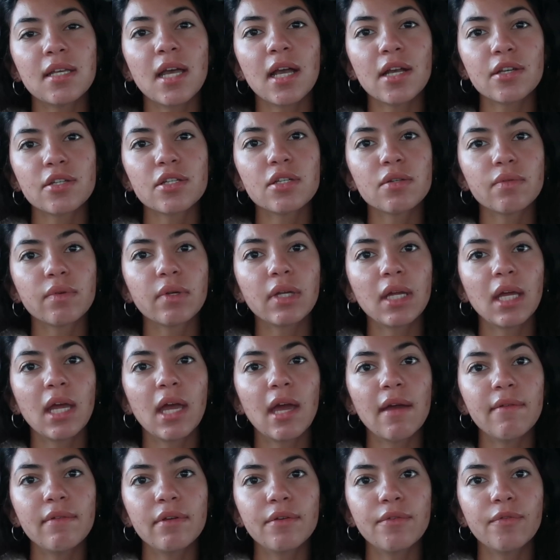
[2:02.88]
actually really
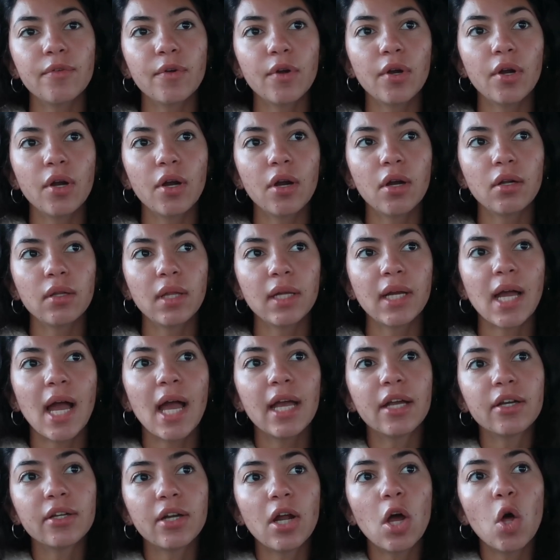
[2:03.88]
heavy for her. Like
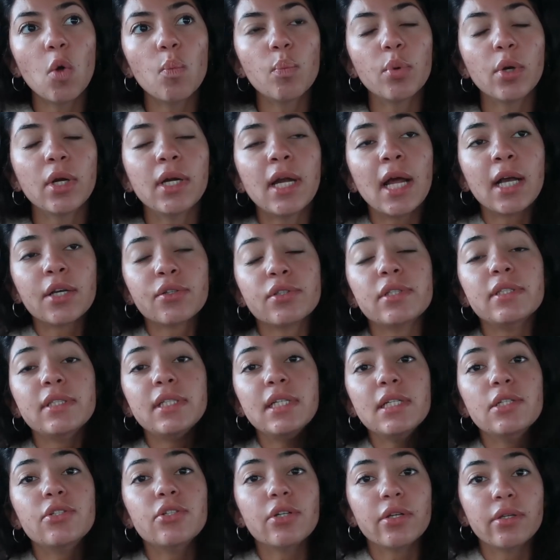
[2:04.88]
I could help her and actually
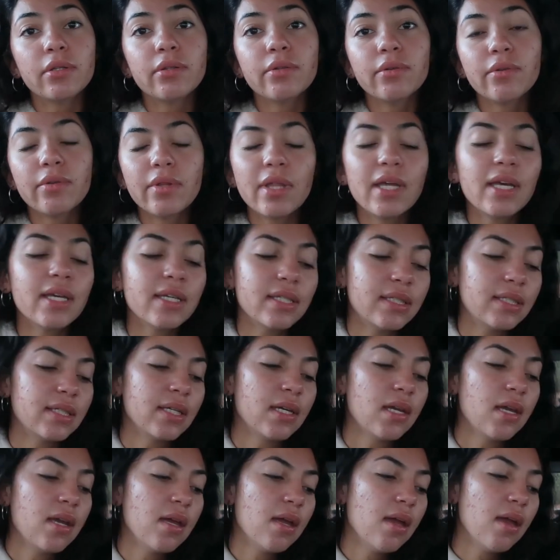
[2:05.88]
teach her through this.
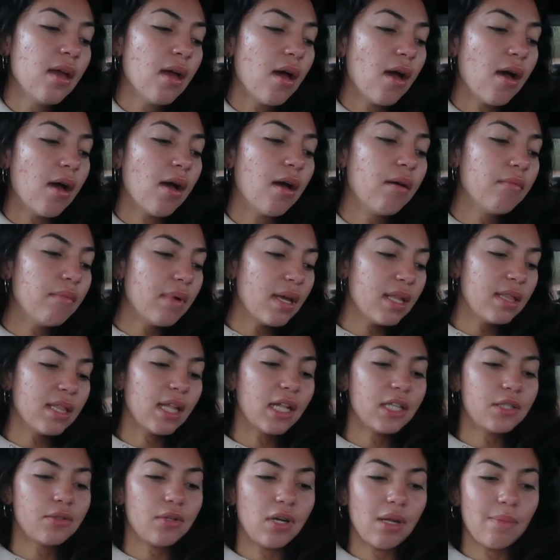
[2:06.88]
Um, and
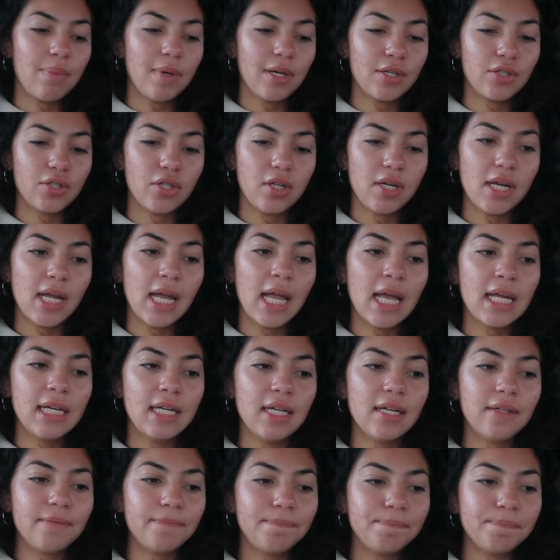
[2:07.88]
that's what I picture.
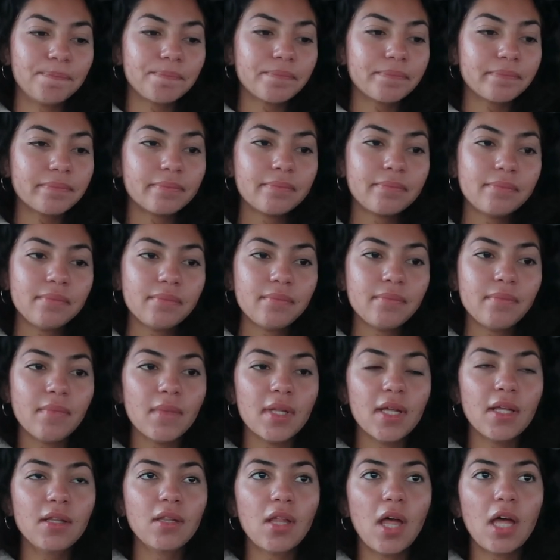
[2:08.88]
And
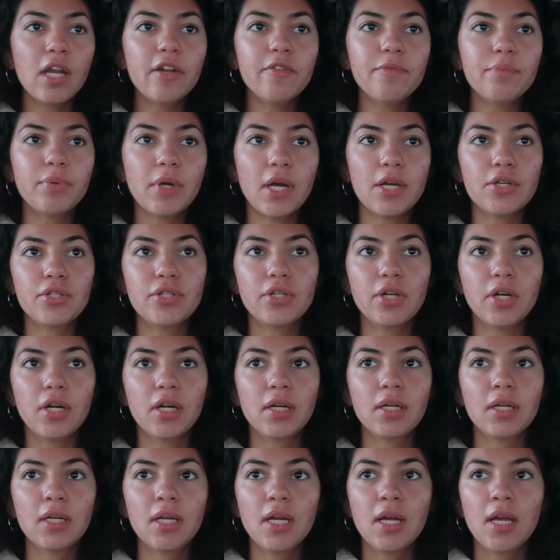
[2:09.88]
a lot of
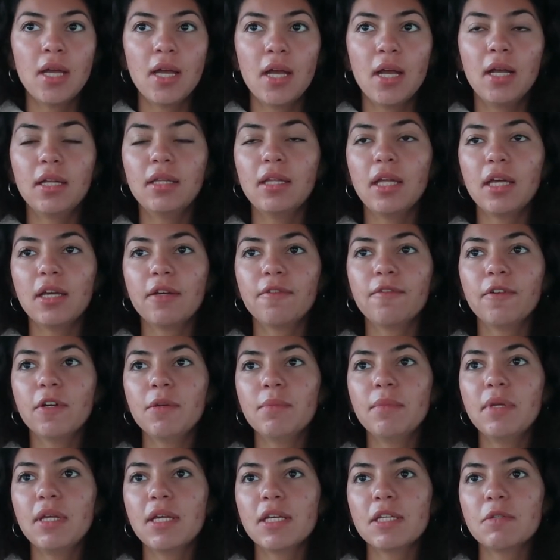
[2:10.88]
pressure and like for
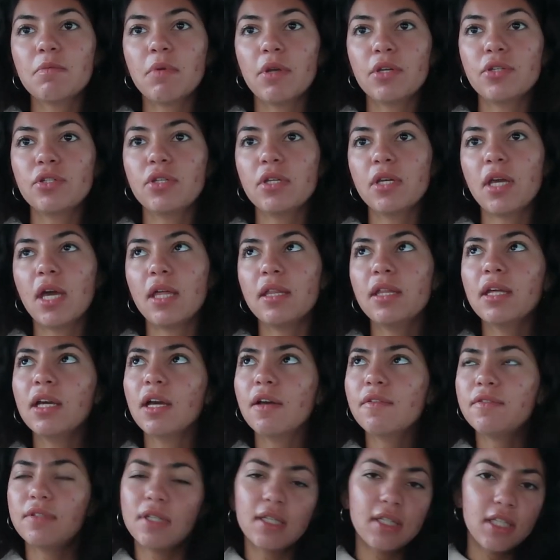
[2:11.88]
me especially i think
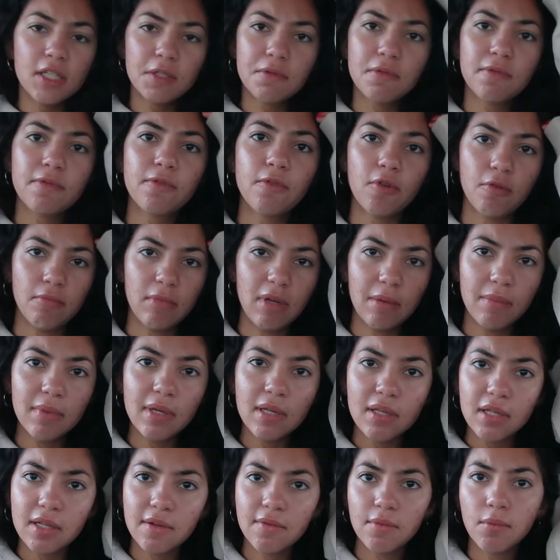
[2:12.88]
i've said this before maybe
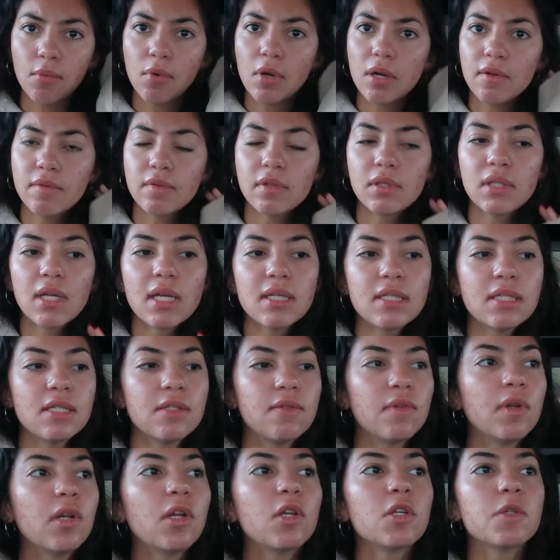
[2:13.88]
in even one of the
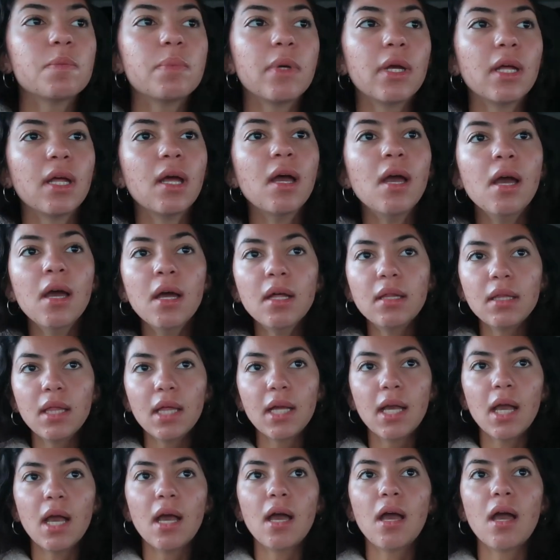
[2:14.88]
lessons videos but
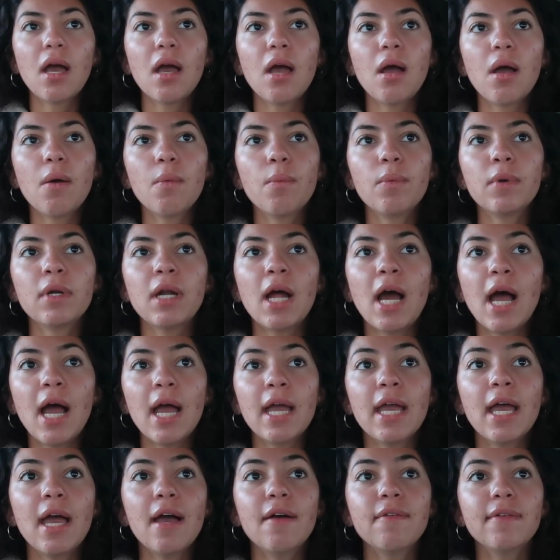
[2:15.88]
like when
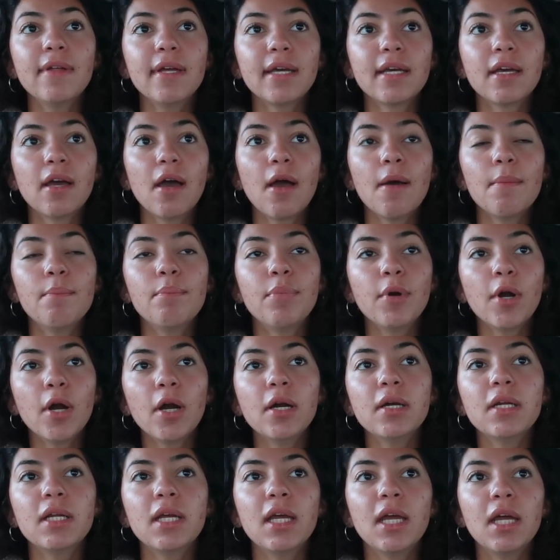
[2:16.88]
I have like a
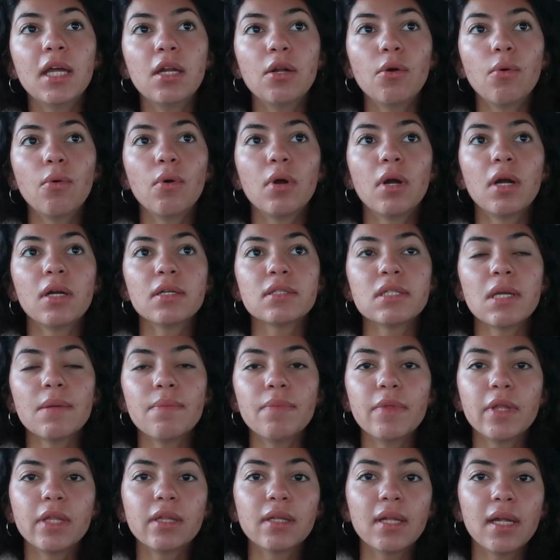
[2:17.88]
burden or
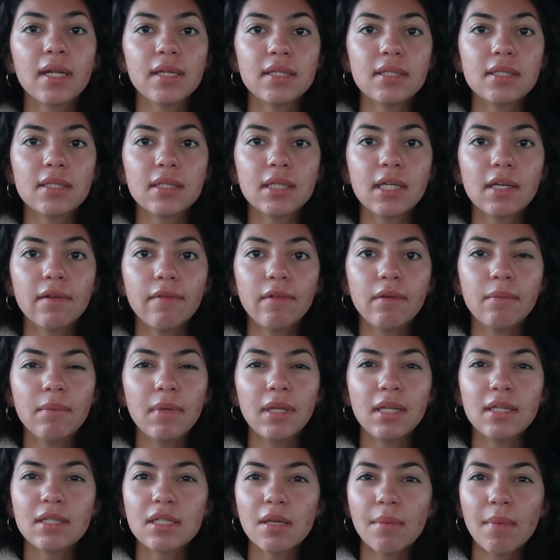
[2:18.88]
something that's giving
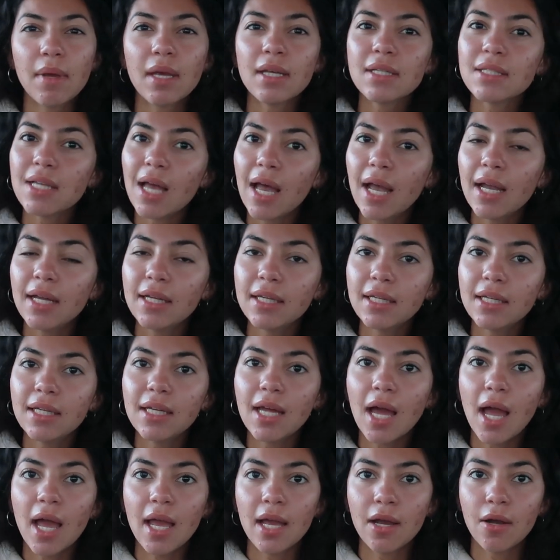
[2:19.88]
me some
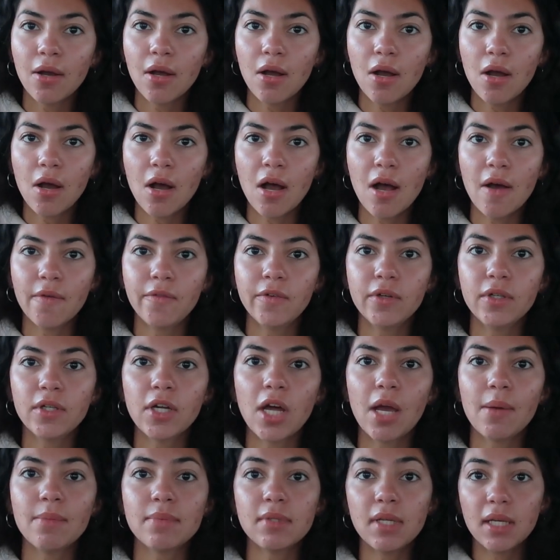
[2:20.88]
anxiety, I
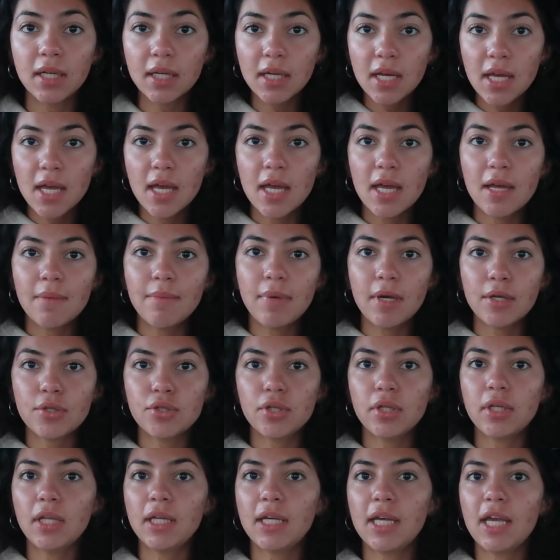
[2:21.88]
oftentimes like
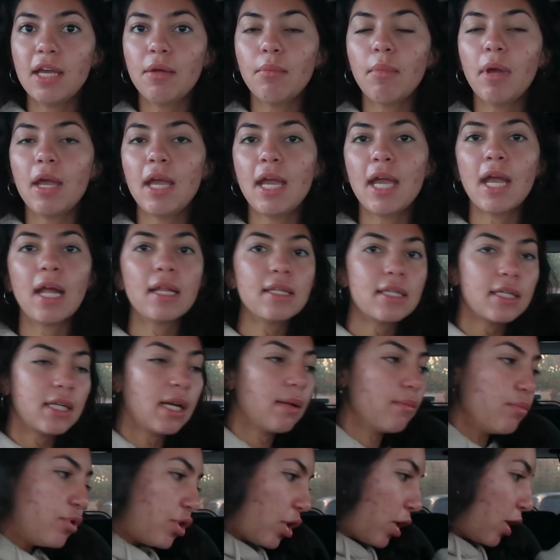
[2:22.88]
picture it like in my hands and
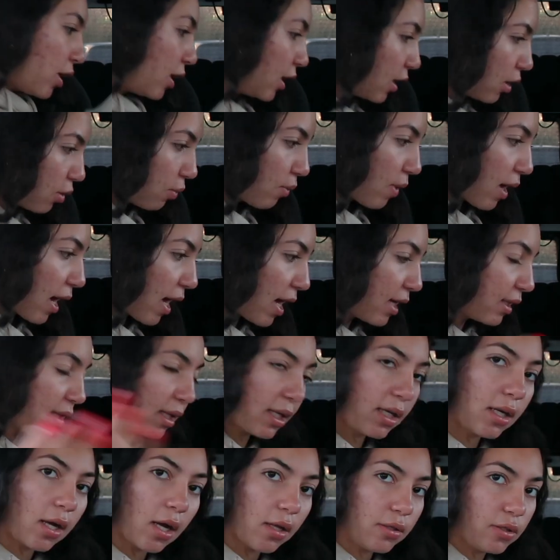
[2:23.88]
I'm turning away and
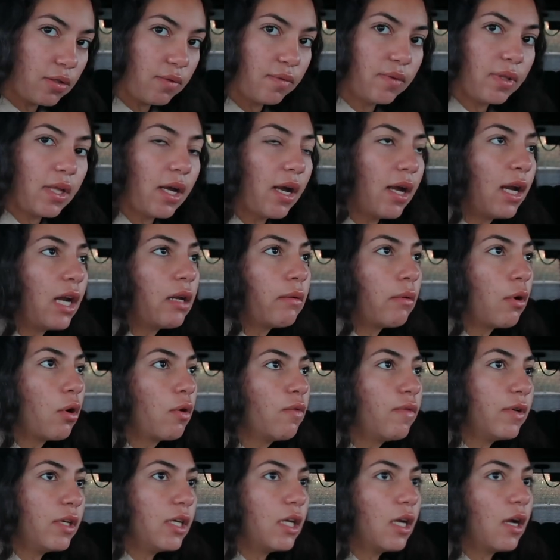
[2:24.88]
like God's over there and I'm
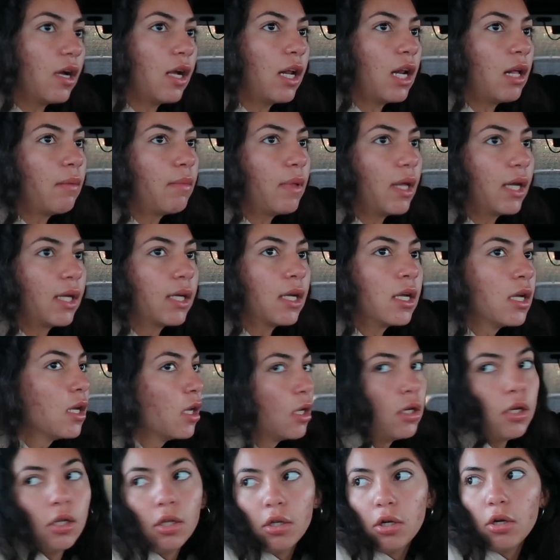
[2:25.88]
over here and I'm like,
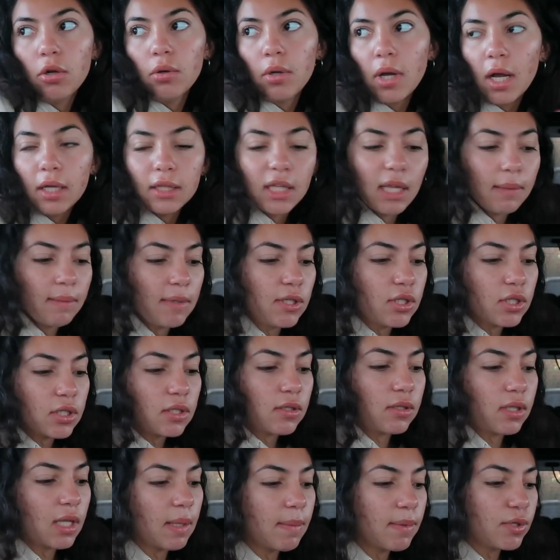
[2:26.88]
no, no, no, God, let me
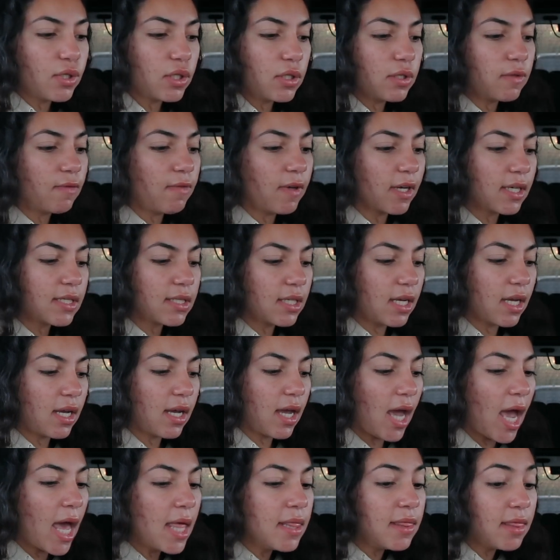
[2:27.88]
just, let me just fix
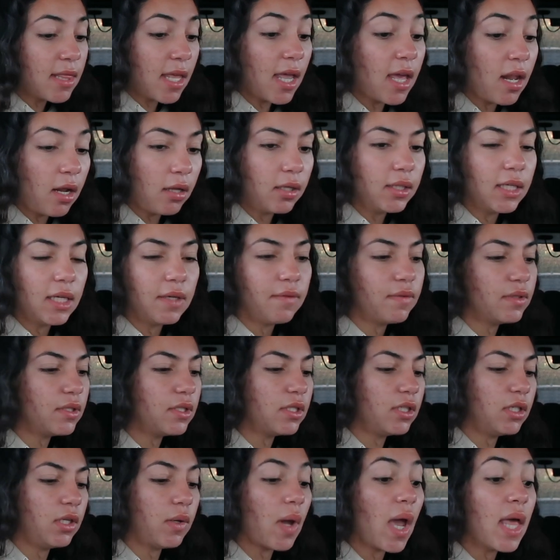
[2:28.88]
it and then I'll give it
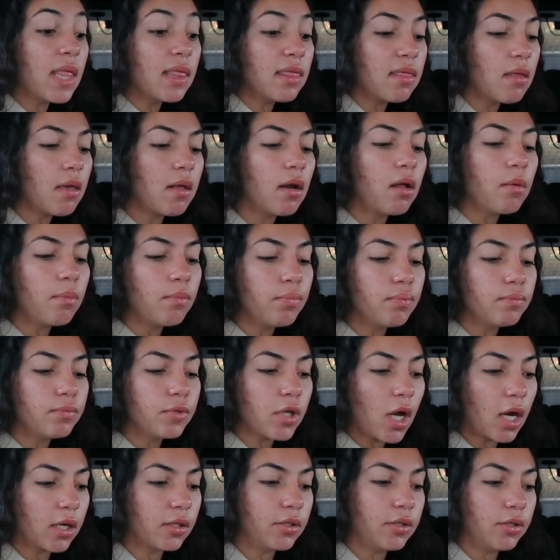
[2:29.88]
to you and then I'll
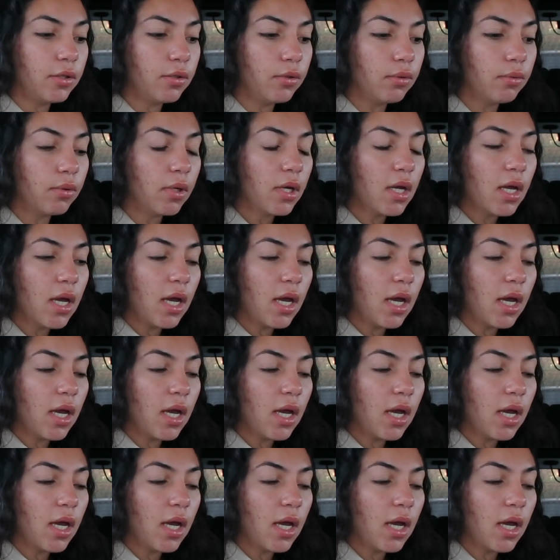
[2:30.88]
talk to you